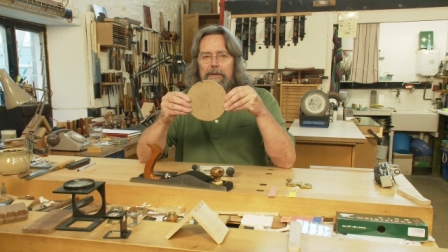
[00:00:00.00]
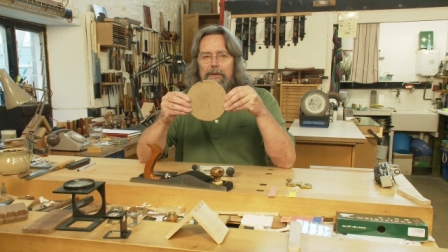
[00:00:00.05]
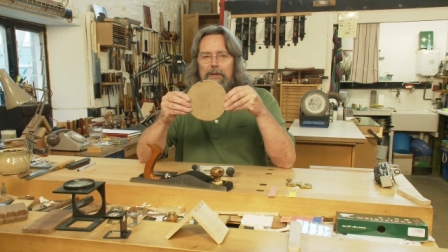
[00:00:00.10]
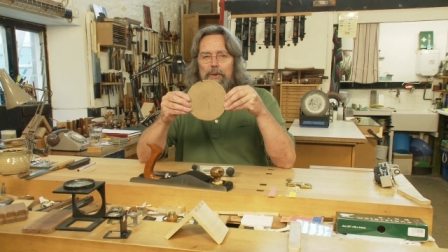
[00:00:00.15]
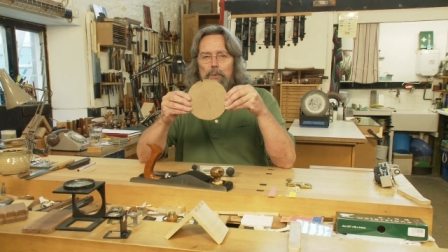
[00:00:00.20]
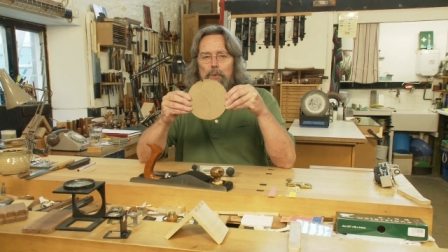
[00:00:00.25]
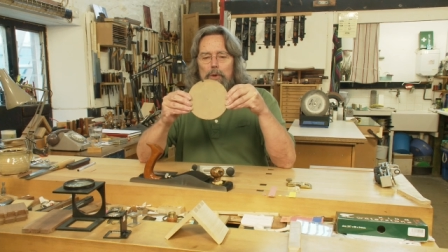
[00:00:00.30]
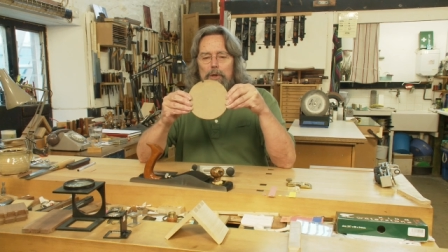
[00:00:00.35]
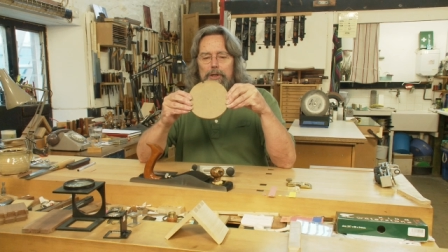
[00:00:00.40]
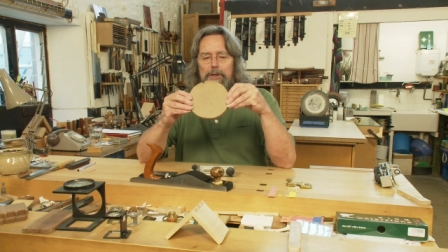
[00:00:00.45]
the
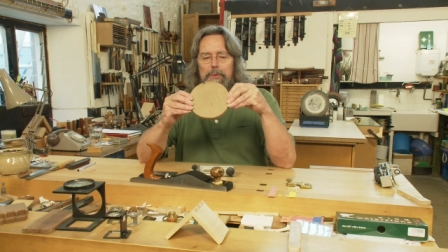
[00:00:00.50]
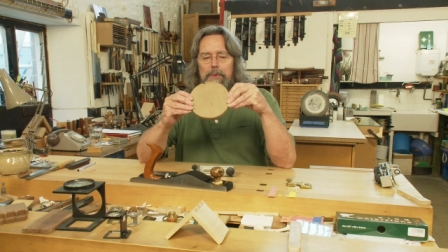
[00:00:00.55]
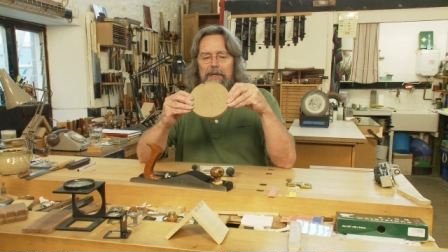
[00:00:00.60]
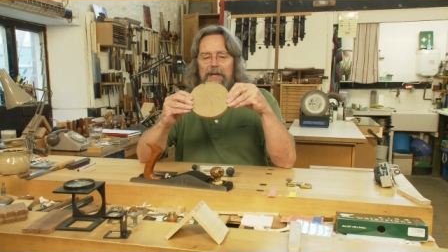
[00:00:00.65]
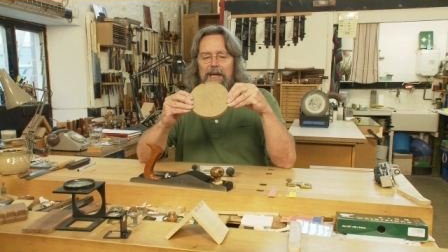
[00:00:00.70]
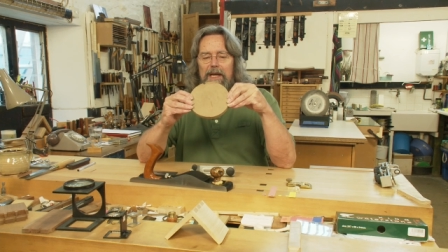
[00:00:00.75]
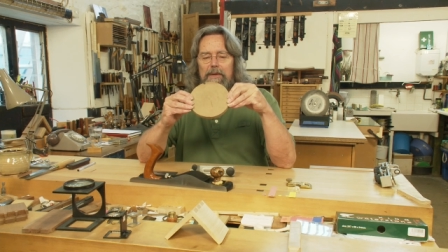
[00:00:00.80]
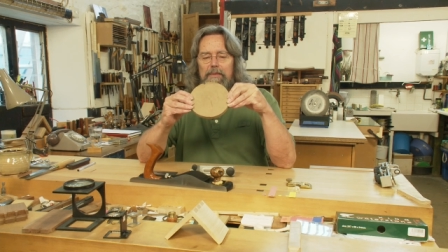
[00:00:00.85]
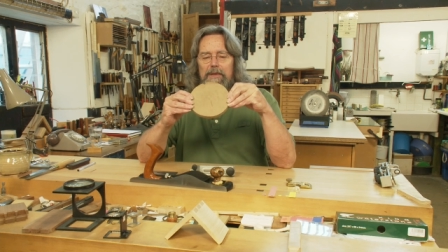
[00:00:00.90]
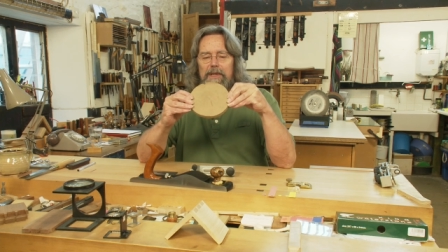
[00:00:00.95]
wood
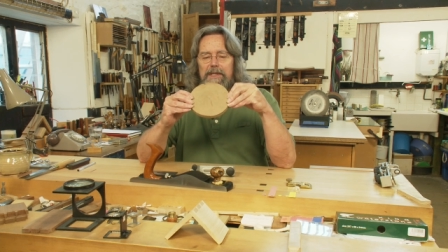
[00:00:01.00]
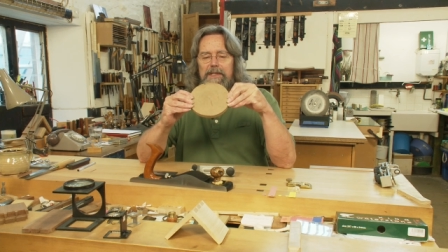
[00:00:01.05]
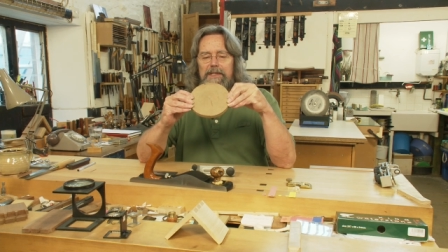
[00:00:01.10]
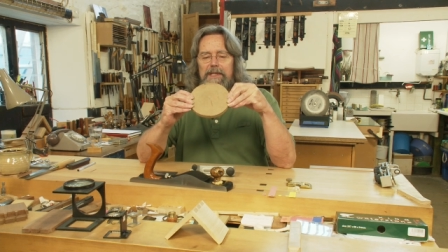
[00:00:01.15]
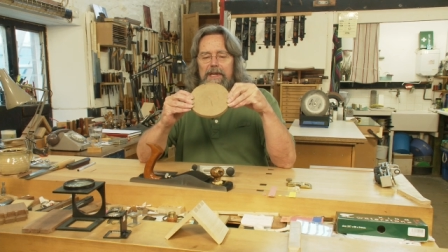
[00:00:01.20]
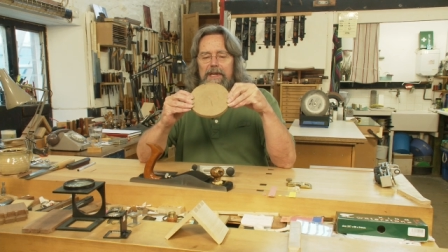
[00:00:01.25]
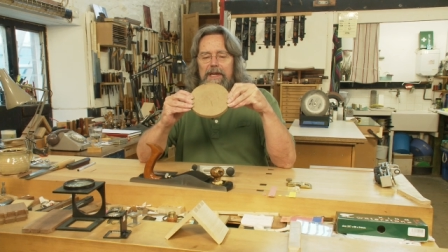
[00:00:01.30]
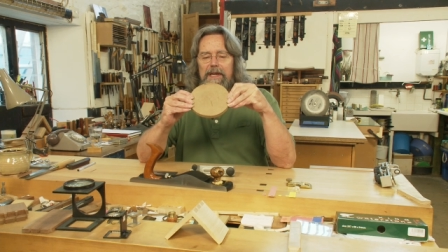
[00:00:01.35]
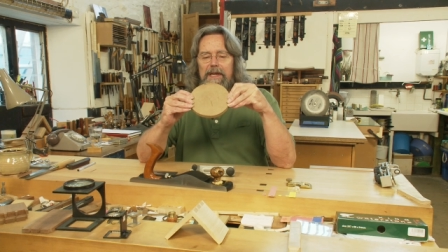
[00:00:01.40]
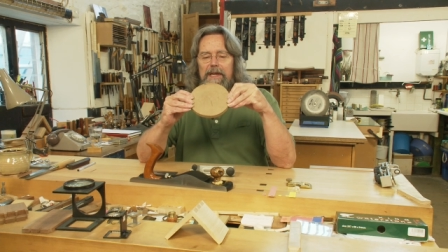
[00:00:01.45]
will only
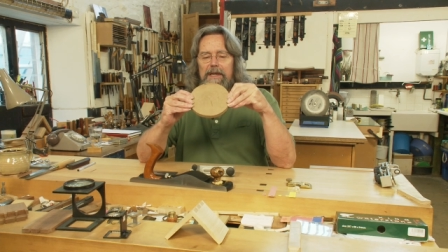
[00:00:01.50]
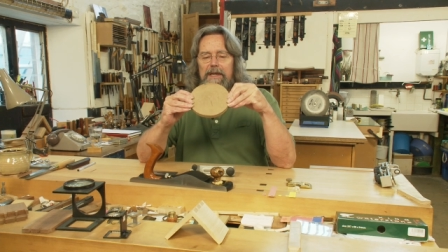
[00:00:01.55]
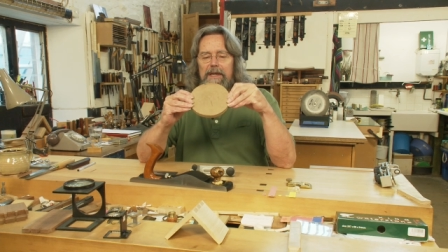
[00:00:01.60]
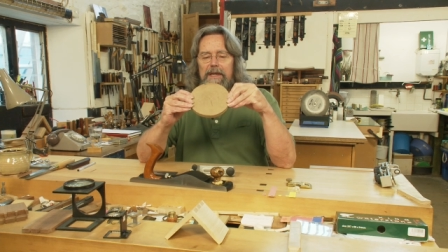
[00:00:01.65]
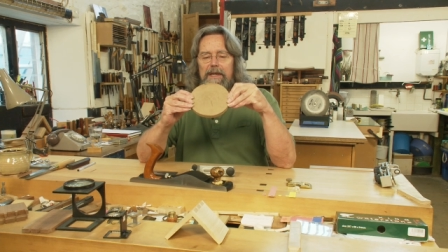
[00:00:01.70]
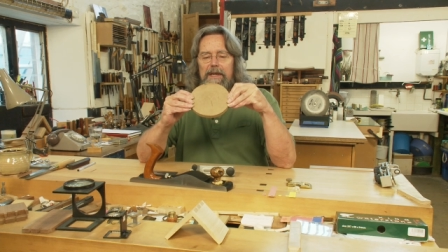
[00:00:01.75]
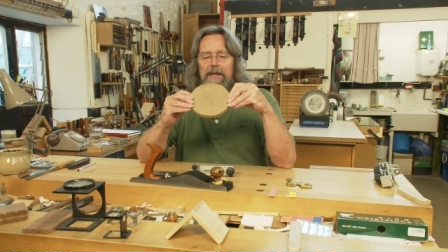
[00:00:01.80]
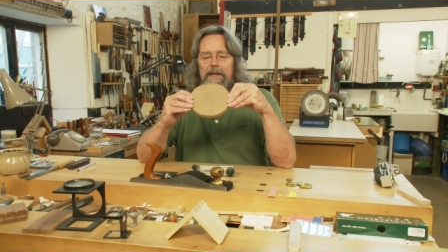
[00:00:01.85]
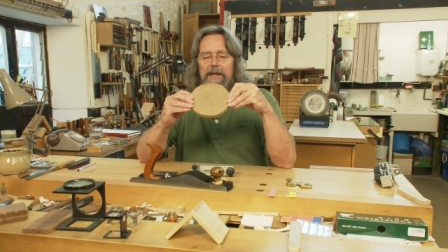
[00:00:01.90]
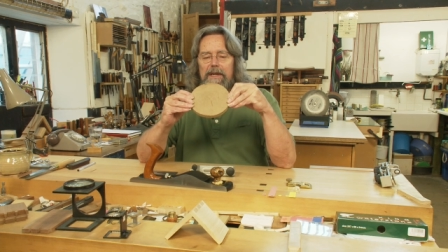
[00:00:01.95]
see
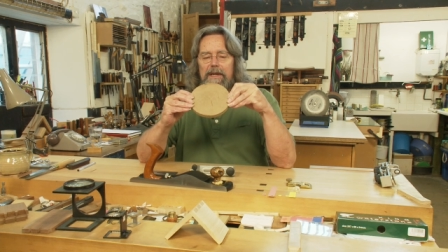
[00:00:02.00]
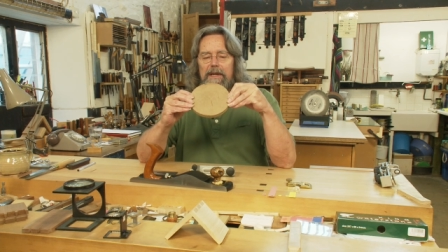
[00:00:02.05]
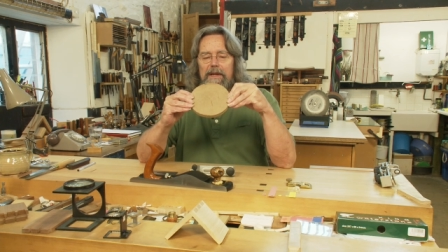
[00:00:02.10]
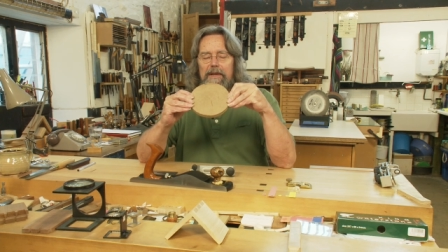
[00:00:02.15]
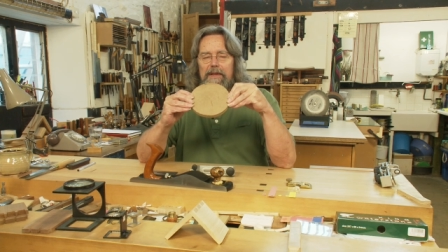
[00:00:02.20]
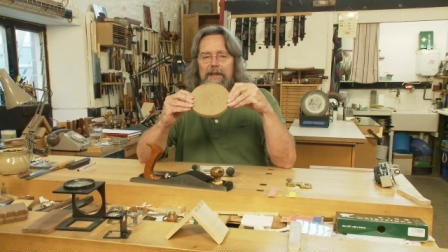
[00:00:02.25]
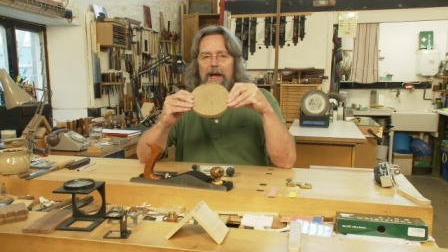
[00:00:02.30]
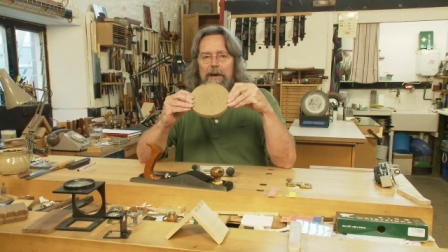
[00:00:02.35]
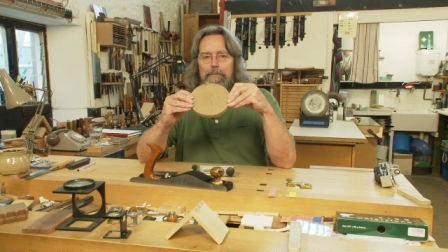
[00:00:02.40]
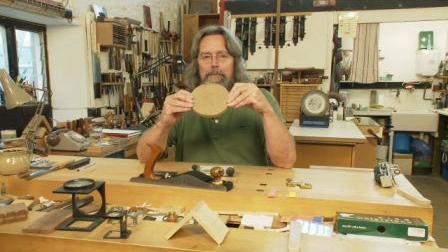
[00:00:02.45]

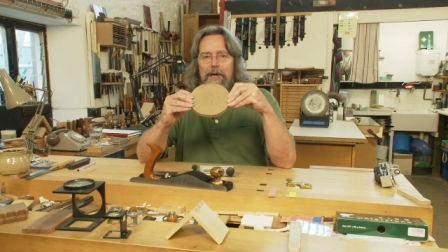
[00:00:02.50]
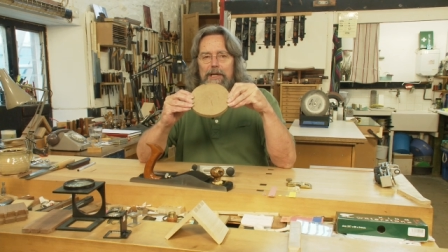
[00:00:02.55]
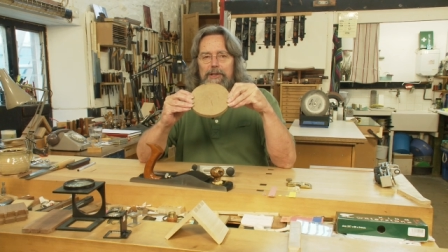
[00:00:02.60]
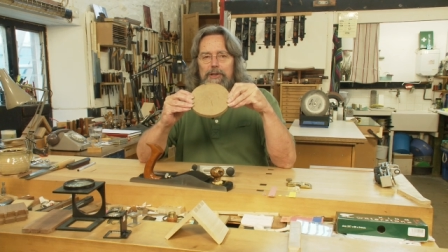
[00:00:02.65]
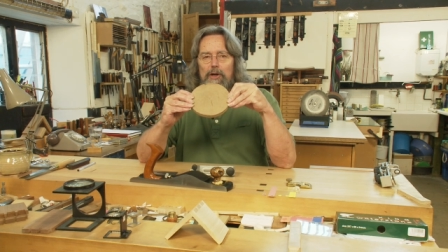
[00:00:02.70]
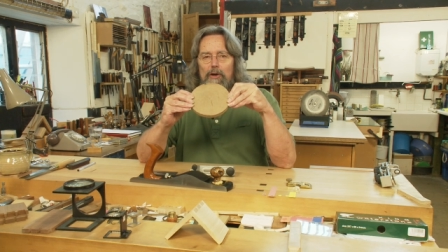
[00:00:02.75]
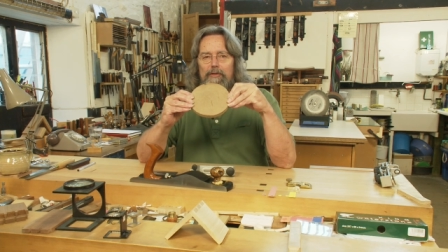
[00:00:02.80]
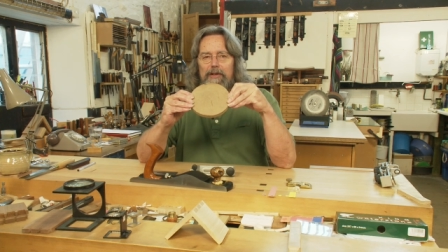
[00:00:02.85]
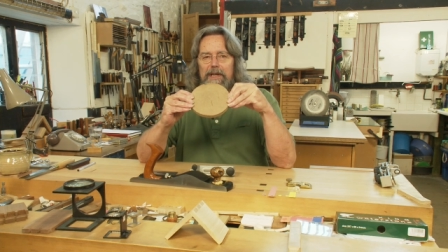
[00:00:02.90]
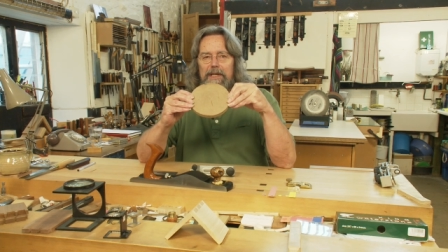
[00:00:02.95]
that
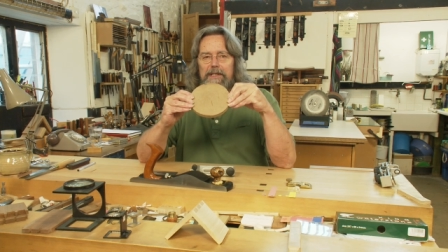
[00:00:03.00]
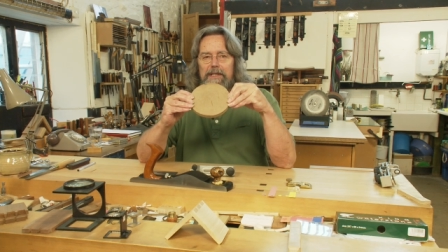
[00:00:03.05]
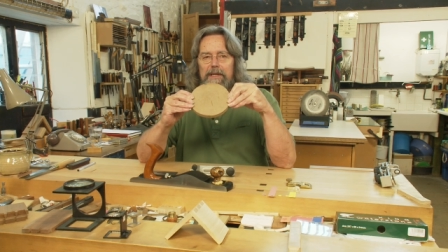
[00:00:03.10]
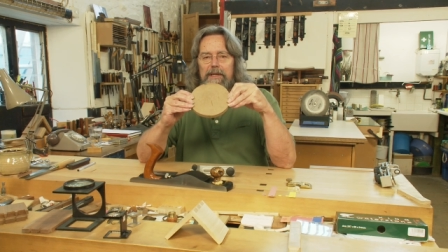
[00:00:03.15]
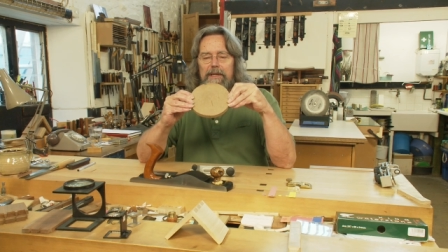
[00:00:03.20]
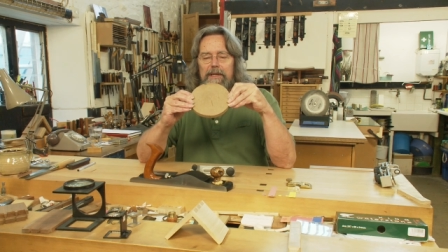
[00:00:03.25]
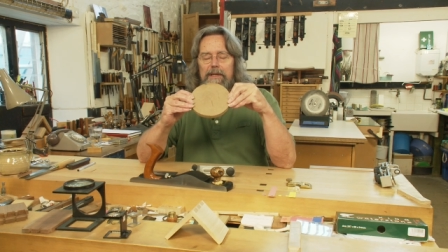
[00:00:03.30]
much of it